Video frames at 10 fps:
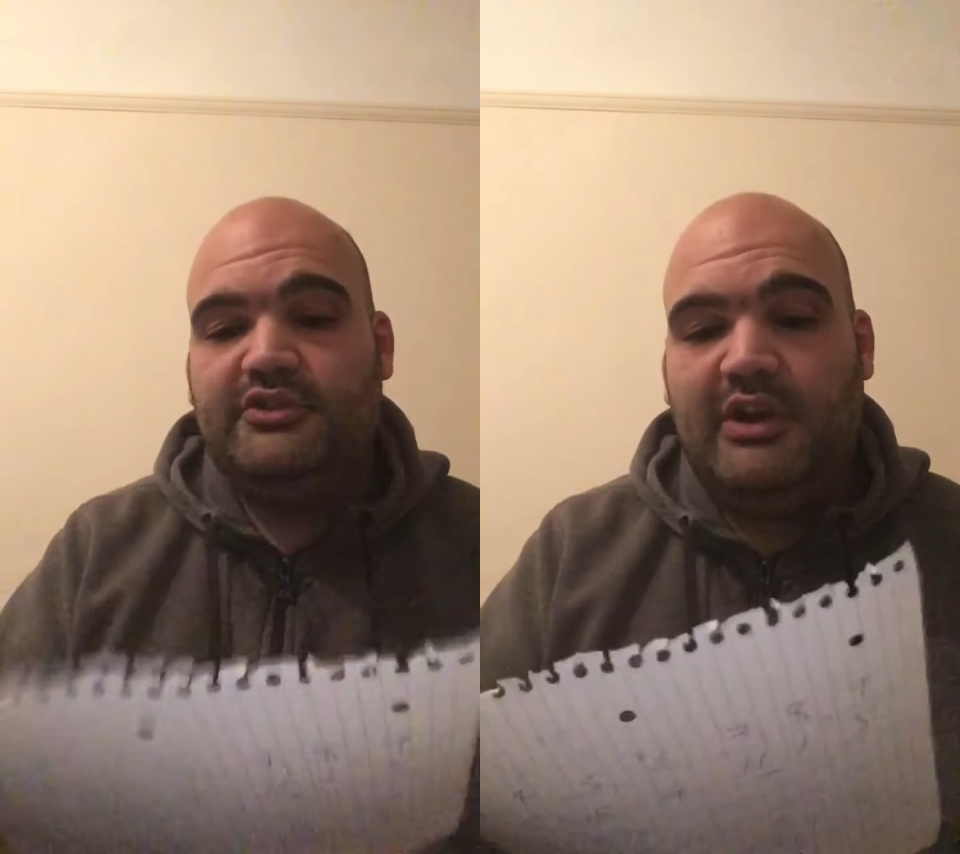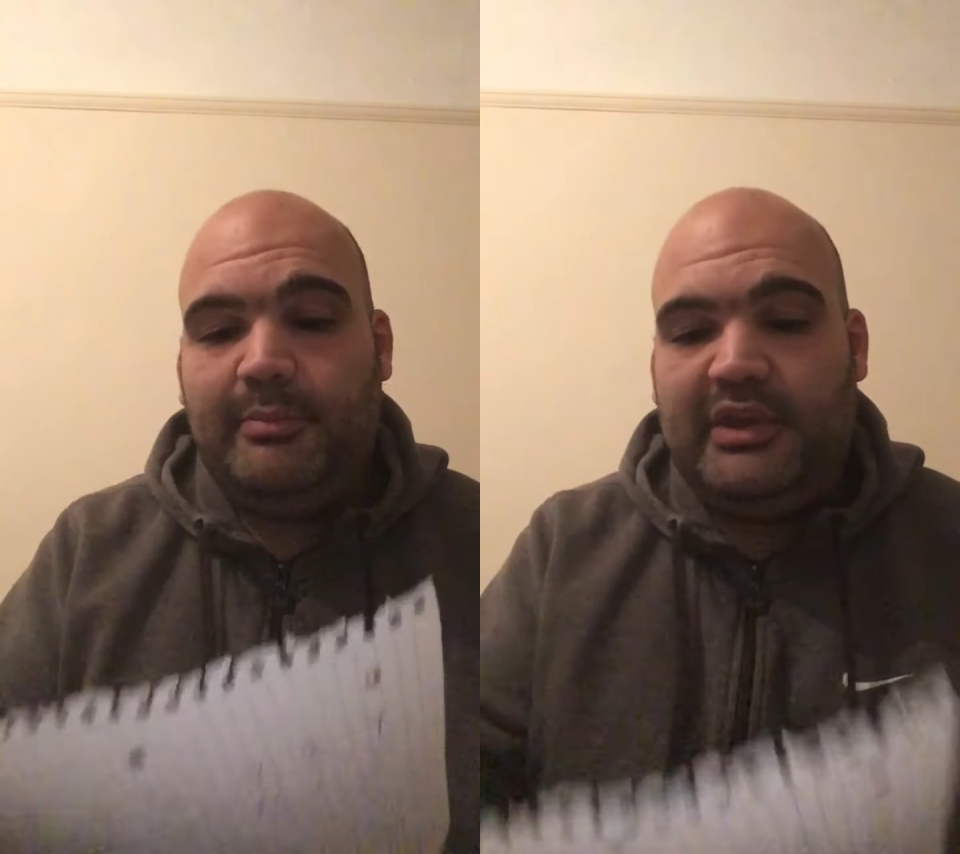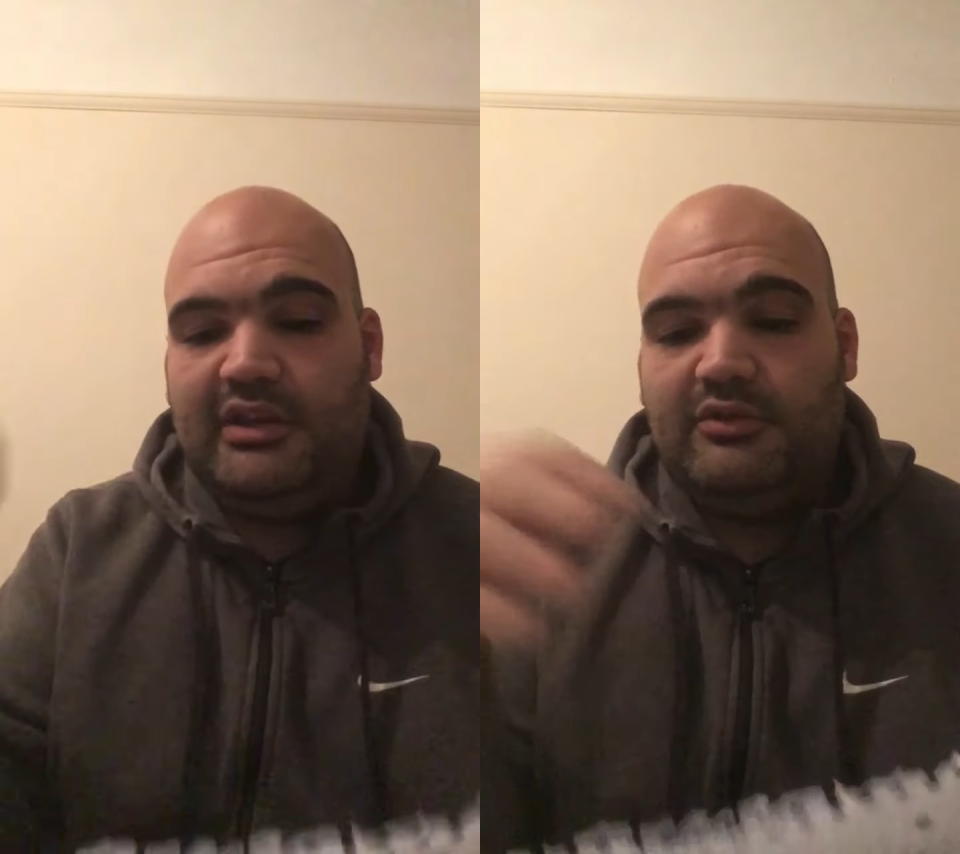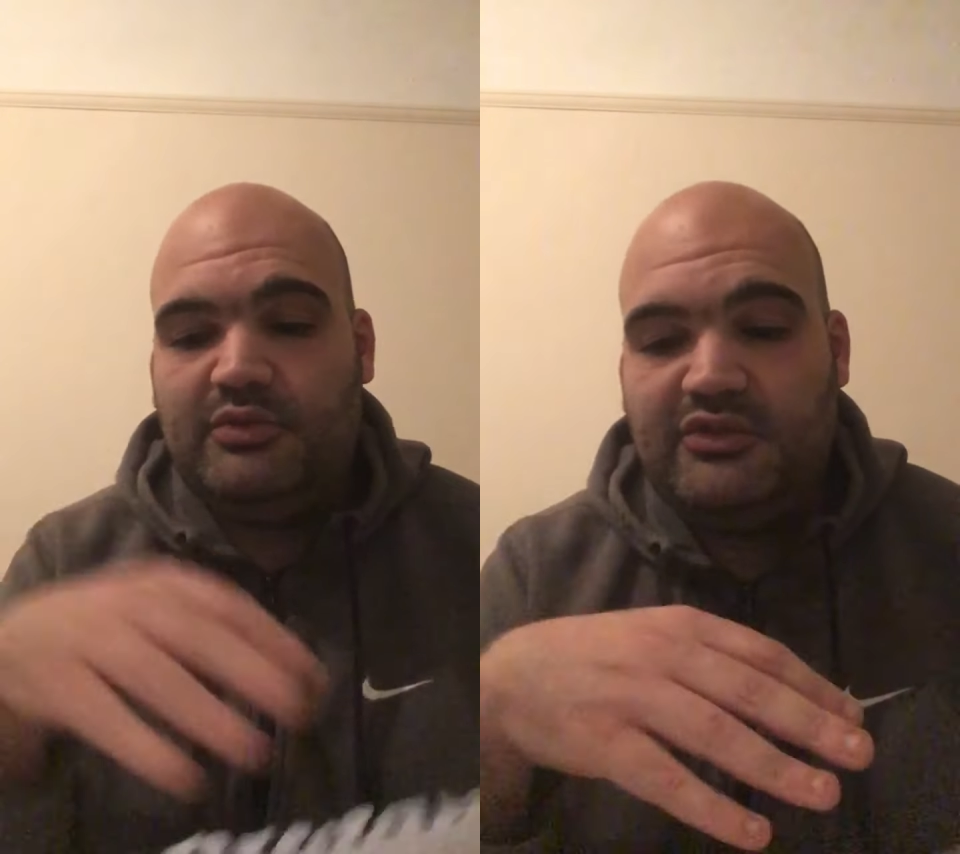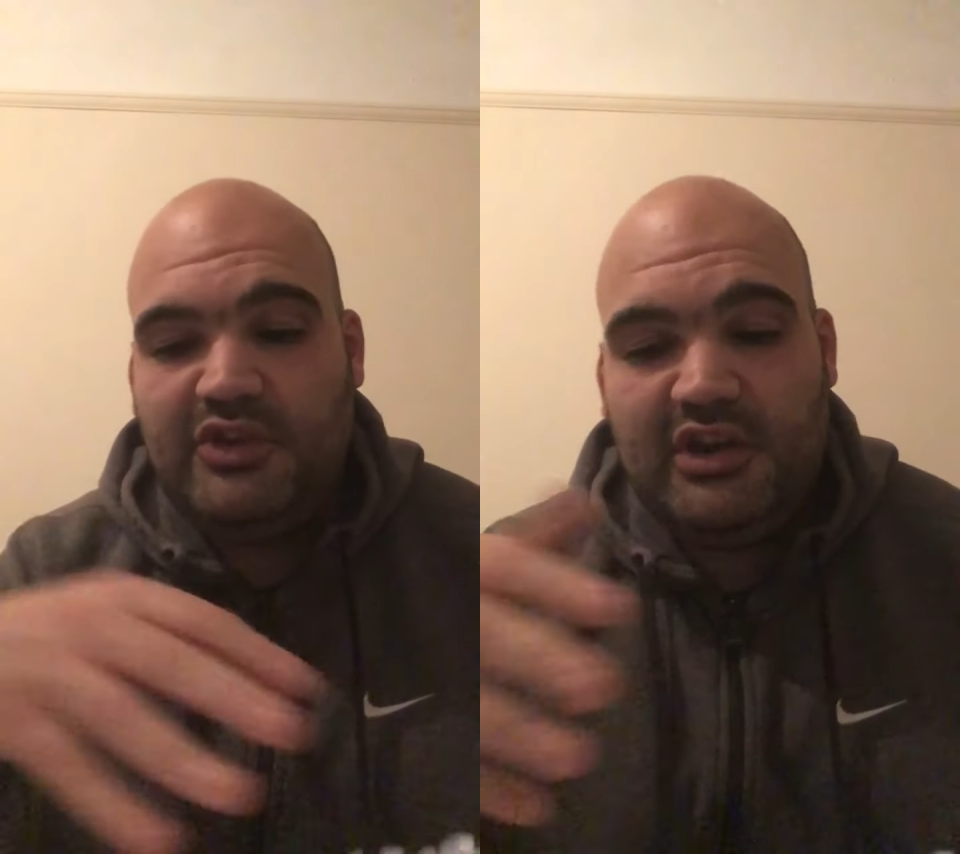I picked were
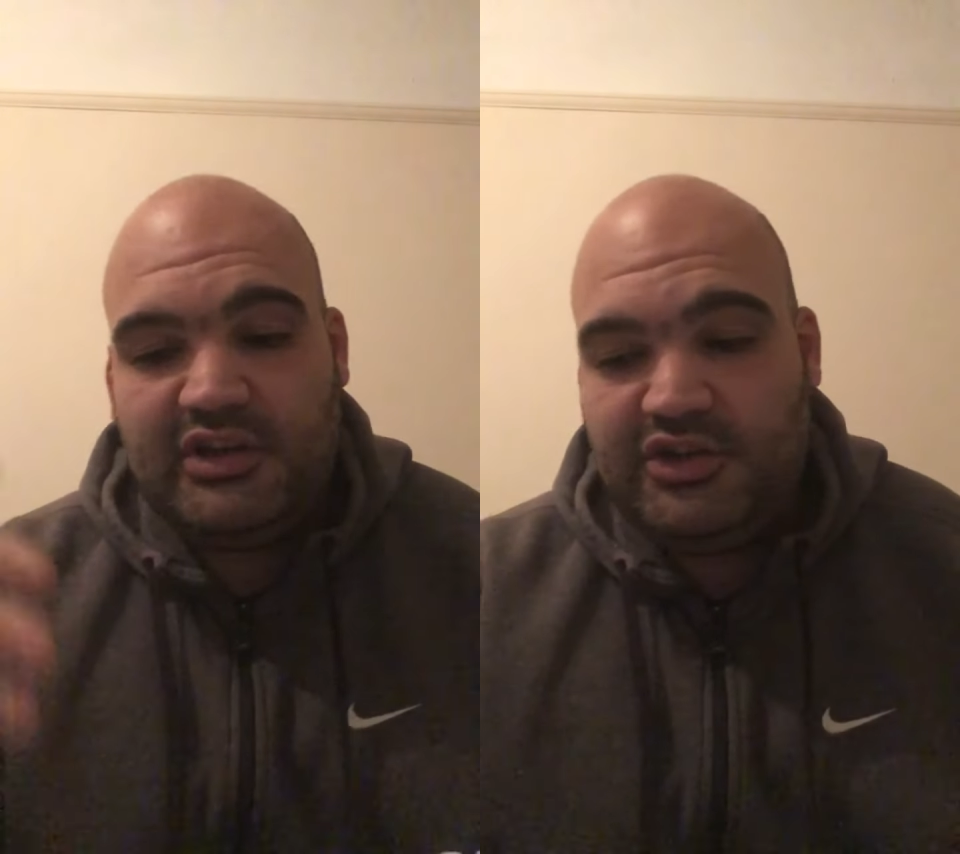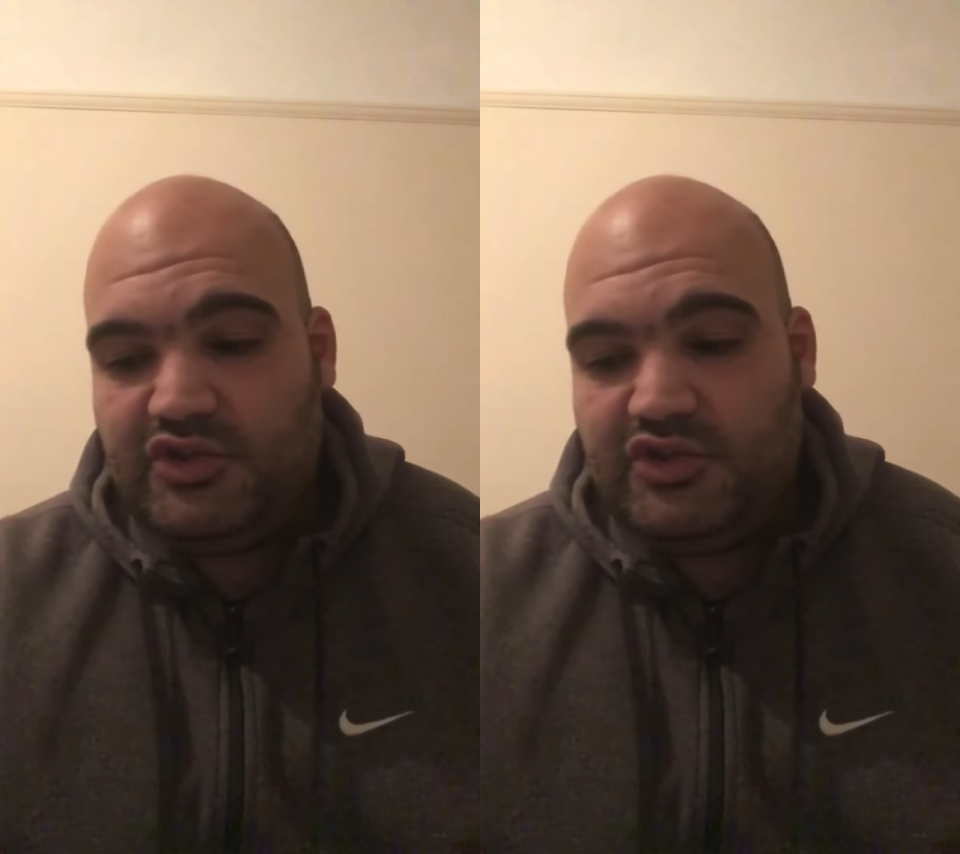Turkish,